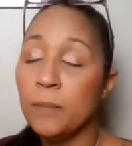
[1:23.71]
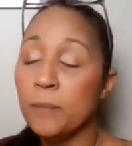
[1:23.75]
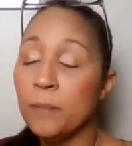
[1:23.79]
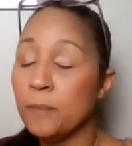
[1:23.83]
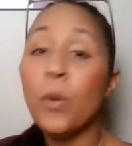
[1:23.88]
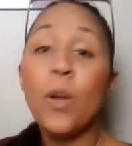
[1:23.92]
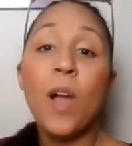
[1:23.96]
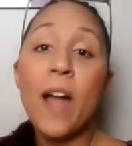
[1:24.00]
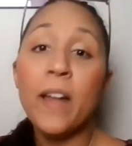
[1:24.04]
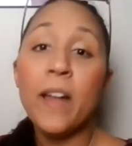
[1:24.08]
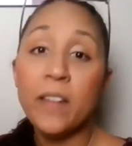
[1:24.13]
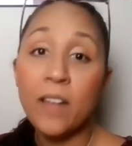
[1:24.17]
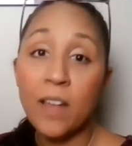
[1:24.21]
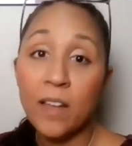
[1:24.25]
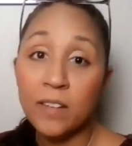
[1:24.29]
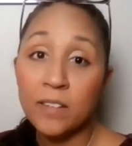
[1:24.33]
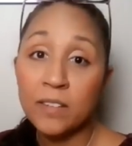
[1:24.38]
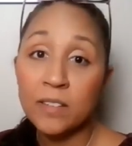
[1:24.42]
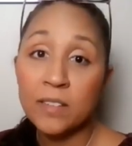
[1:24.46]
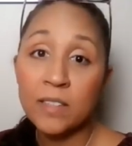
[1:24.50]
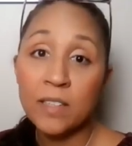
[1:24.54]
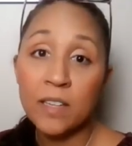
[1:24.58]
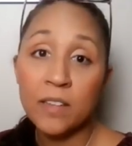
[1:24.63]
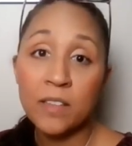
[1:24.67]

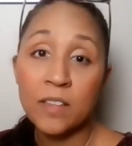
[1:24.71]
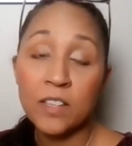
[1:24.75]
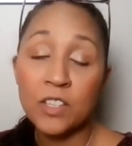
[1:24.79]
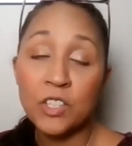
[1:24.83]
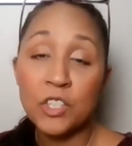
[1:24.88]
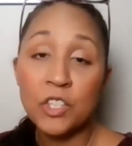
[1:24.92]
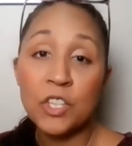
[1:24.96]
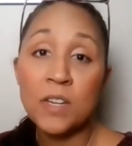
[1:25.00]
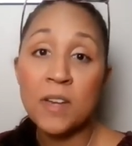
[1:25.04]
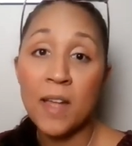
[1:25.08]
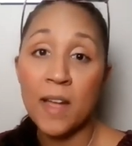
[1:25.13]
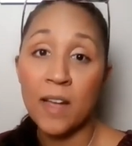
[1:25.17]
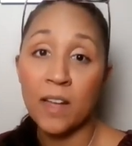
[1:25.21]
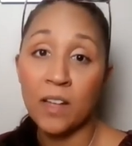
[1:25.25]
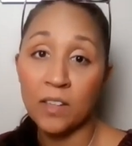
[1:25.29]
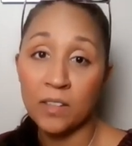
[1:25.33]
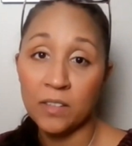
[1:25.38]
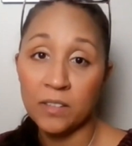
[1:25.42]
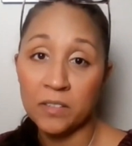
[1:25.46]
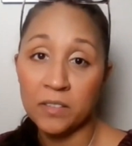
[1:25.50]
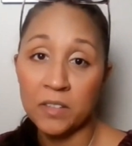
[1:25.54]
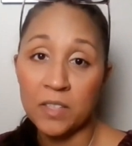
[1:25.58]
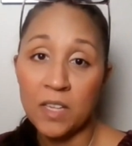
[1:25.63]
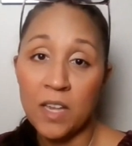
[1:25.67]
Pradas, the
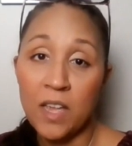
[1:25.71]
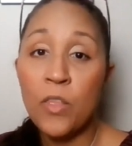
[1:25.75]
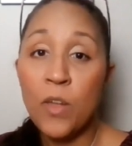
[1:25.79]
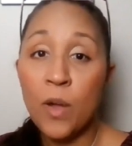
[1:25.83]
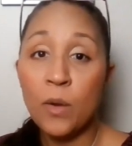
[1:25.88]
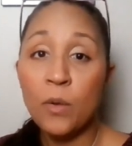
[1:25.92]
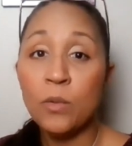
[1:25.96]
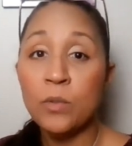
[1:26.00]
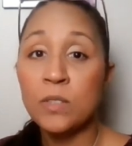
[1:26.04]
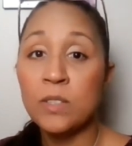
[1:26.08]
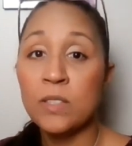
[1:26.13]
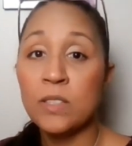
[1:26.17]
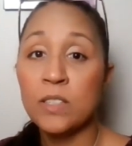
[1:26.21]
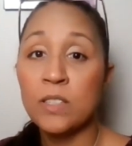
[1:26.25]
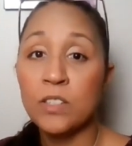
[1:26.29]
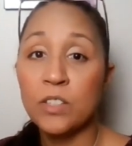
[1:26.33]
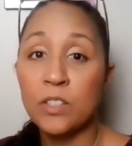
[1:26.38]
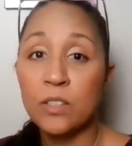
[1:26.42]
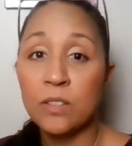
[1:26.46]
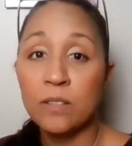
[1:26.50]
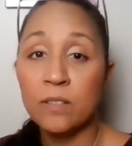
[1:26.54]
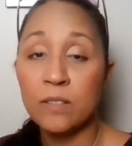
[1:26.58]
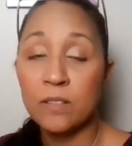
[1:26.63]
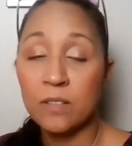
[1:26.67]
Chanels, those
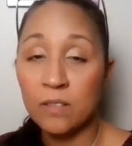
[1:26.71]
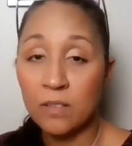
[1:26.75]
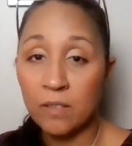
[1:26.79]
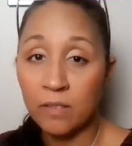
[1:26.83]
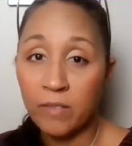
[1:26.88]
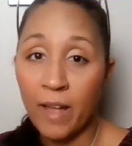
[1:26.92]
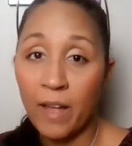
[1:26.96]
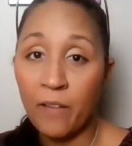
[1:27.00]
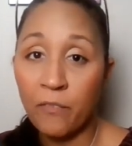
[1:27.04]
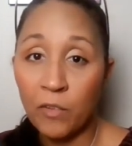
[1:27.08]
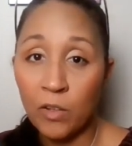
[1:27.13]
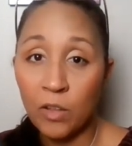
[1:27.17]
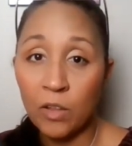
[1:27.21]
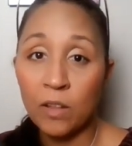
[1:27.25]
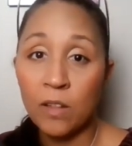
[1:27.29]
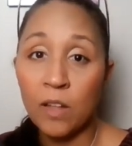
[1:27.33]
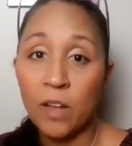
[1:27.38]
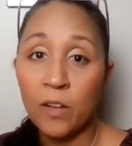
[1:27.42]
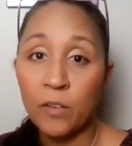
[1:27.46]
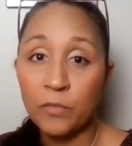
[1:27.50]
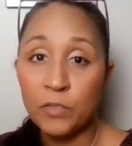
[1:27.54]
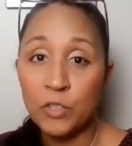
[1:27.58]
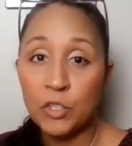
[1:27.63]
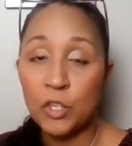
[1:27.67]
level
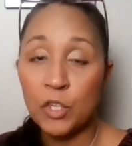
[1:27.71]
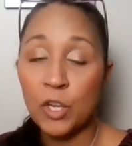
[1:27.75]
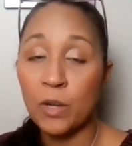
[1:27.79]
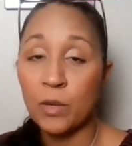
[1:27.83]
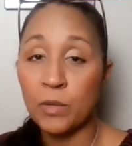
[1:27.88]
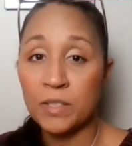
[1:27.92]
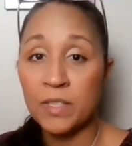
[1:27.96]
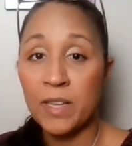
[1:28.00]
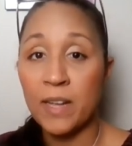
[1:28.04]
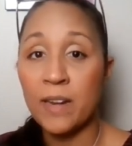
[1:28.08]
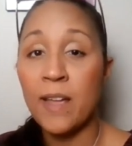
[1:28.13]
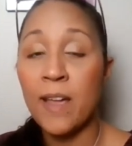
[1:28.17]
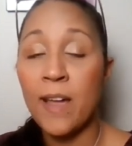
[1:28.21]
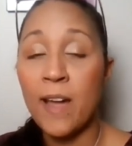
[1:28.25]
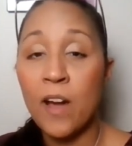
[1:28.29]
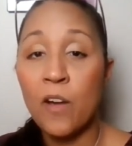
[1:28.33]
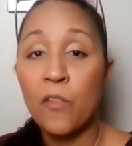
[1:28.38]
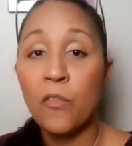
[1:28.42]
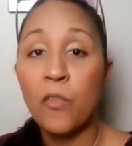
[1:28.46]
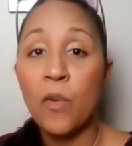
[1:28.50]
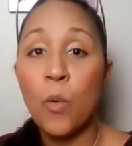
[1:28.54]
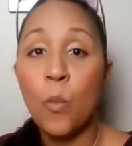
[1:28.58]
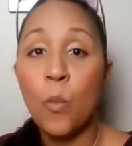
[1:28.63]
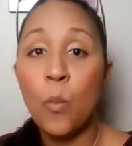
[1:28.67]
of shows that
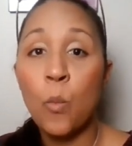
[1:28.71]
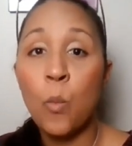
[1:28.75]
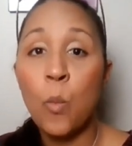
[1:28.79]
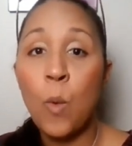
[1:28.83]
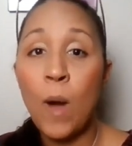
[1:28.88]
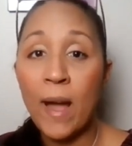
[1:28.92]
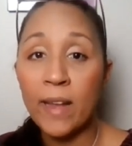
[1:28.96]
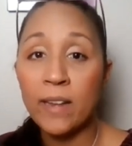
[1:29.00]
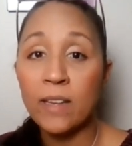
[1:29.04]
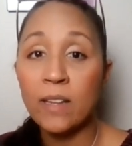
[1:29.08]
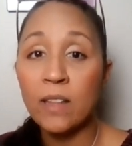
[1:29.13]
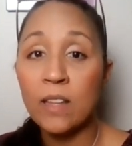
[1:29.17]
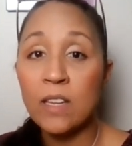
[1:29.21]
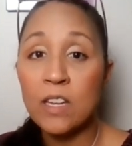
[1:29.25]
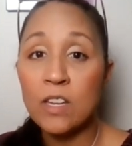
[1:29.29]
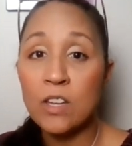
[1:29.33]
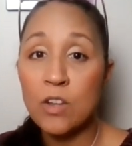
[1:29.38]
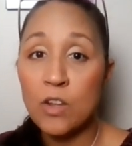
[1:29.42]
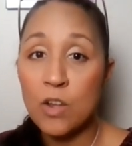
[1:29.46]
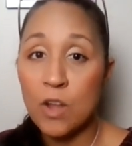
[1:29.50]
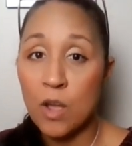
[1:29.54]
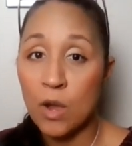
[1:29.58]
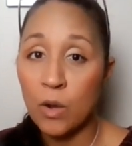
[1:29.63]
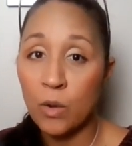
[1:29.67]
have widely
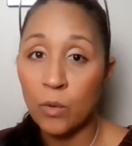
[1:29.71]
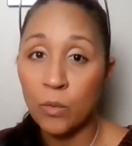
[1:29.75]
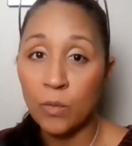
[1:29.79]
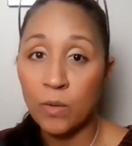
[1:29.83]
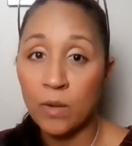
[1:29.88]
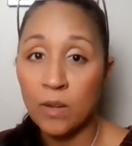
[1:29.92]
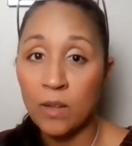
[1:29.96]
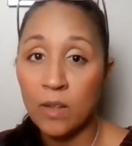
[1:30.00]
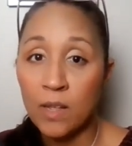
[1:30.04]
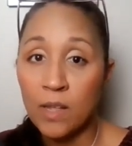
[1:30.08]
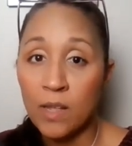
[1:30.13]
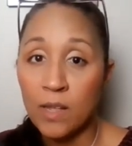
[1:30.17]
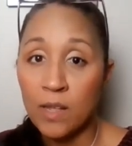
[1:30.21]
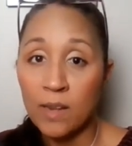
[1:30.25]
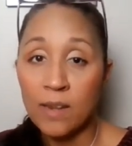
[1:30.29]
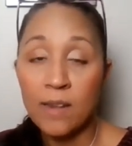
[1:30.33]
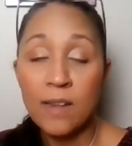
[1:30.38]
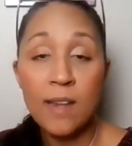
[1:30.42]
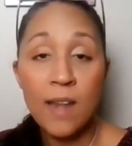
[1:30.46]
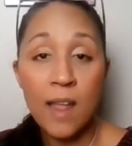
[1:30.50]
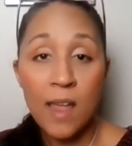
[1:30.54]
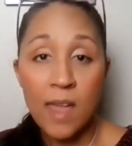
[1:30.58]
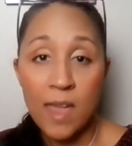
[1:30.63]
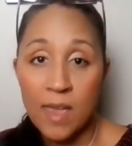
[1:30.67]
known
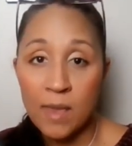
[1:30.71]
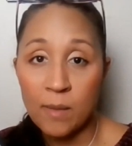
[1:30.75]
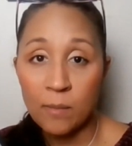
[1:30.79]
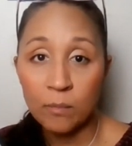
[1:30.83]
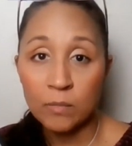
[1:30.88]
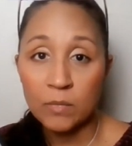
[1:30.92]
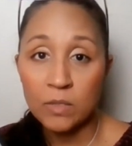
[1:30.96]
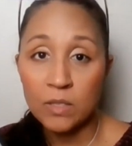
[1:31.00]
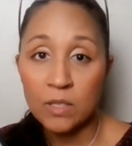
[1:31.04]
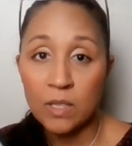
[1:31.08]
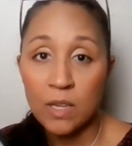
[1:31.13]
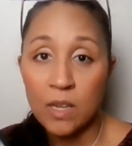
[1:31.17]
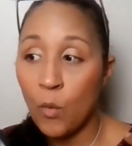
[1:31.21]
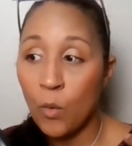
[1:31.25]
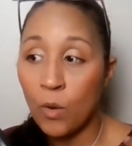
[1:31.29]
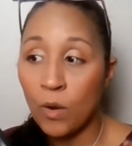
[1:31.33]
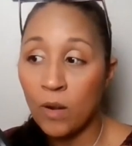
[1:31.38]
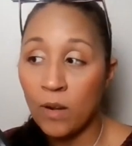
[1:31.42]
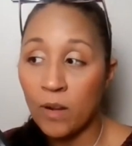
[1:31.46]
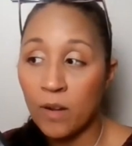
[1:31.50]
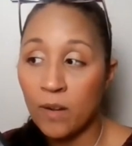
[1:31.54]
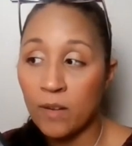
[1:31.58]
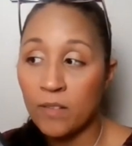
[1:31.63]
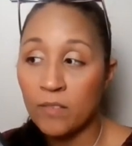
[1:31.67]
names
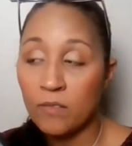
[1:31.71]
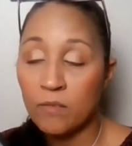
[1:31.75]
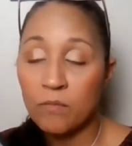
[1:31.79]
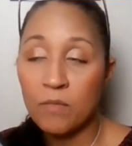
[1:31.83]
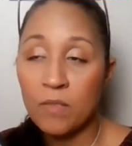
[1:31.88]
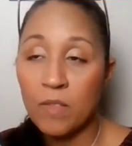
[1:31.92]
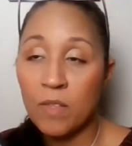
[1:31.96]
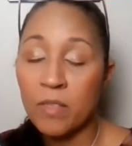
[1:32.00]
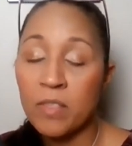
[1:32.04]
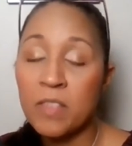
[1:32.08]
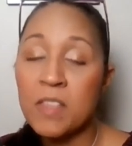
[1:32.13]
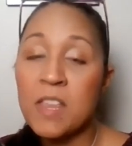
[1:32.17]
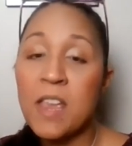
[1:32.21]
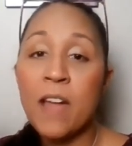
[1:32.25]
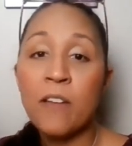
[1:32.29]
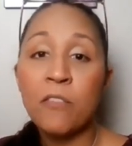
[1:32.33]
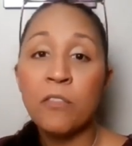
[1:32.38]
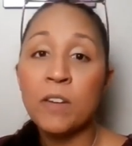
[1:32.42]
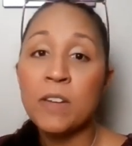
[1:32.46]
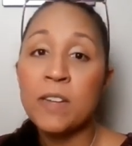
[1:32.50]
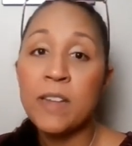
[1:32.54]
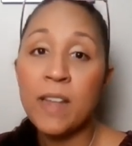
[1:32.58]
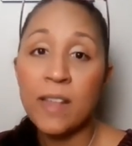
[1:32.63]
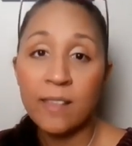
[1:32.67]
for the
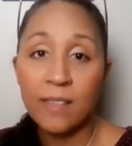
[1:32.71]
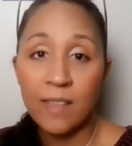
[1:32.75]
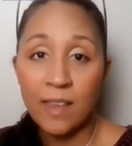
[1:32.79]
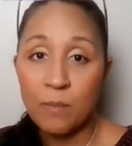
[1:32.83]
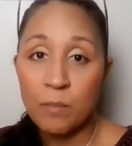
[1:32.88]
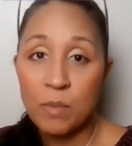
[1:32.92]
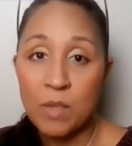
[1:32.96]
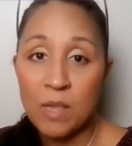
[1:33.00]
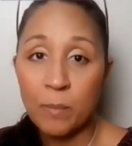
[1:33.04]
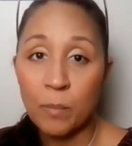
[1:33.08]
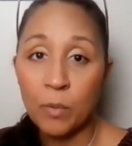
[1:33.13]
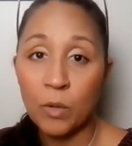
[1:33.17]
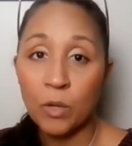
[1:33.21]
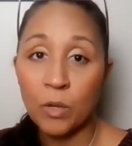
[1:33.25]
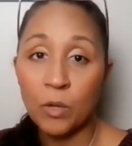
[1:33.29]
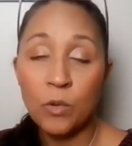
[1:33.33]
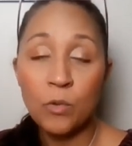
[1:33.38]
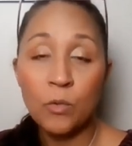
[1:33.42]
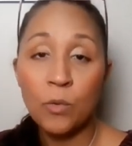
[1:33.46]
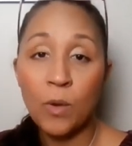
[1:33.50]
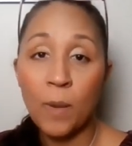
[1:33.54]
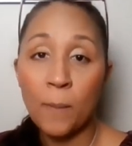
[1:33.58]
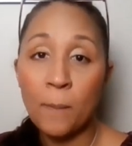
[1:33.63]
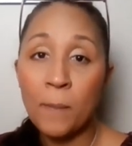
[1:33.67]
everyday lay people
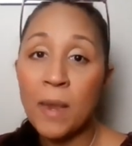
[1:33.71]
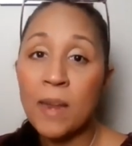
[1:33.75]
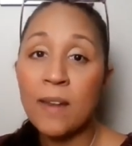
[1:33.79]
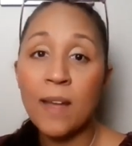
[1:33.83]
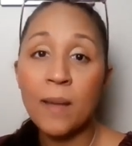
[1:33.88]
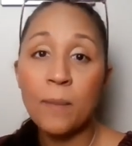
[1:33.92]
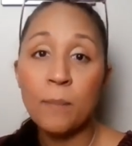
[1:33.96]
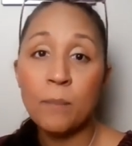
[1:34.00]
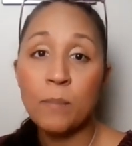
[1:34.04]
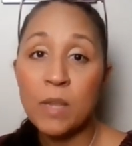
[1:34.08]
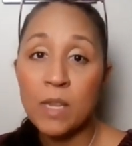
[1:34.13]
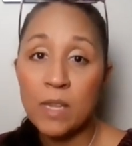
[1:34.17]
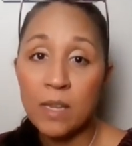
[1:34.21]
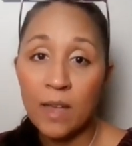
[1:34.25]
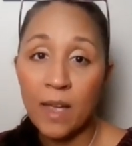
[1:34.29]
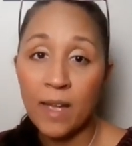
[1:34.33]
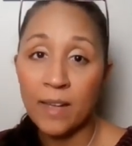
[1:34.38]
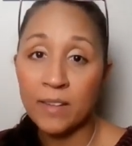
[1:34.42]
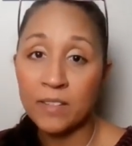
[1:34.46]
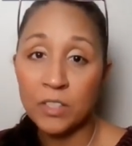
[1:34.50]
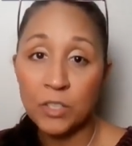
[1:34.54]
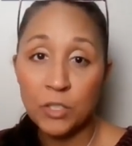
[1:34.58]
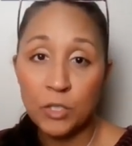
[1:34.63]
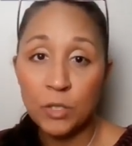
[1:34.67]
who may not be
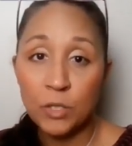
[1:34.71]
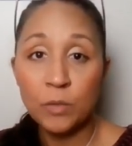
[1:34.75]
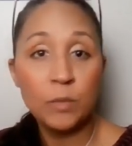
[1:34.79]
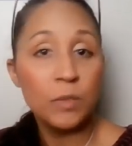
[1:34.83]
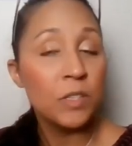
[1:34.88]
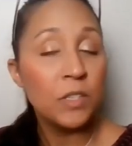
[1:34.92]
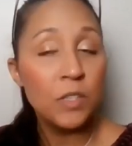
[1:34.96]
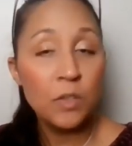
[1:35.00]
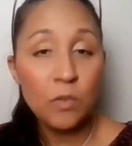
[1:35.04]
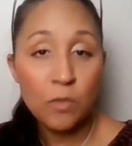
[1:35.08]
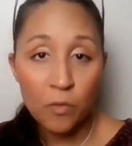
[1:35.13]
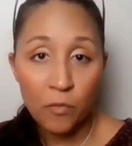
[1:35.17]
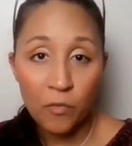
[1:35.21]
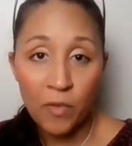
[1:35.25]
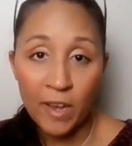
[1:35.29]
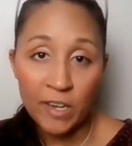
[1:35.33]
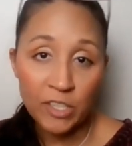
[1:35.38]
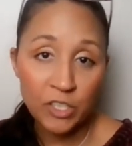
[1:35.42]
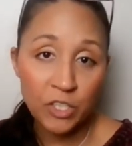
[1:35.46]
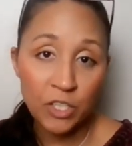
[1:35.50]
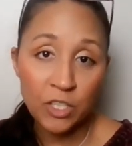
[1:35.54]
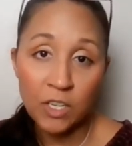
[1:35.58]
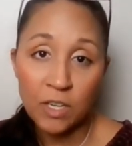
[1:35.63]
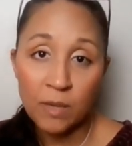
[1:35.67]
as attuned to the
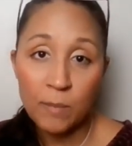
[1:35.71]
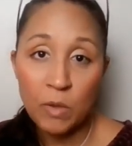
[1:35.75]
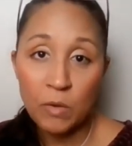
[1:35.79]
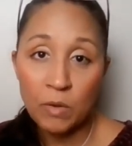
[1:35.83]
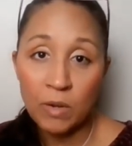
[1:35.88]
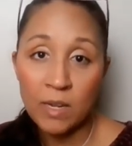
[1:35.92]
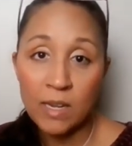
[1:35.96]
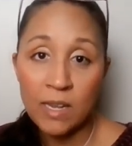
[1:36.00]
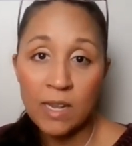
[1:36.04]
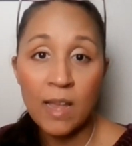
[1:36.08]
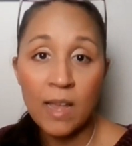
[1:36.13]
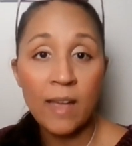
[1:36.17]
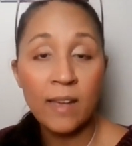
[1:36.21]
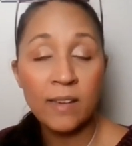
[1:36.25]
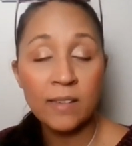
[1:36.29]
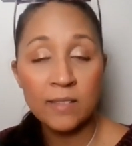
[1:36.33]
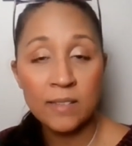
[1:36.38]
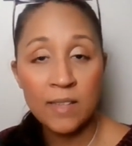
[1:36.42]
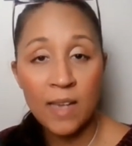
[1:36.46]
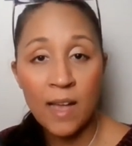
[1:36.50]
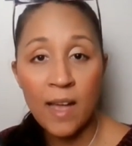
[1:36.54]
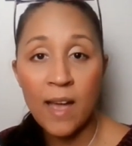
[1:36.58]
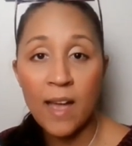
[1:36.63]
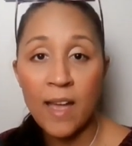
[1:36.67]
fashion community
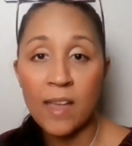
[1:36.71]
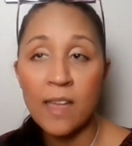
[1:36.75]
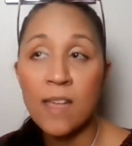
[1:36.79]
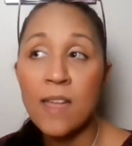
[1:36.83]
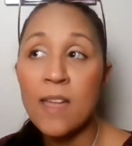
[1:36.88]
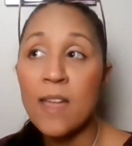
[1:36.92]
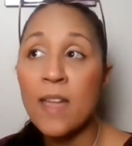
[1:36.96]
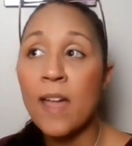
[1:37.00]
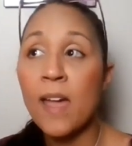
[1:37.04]
as I,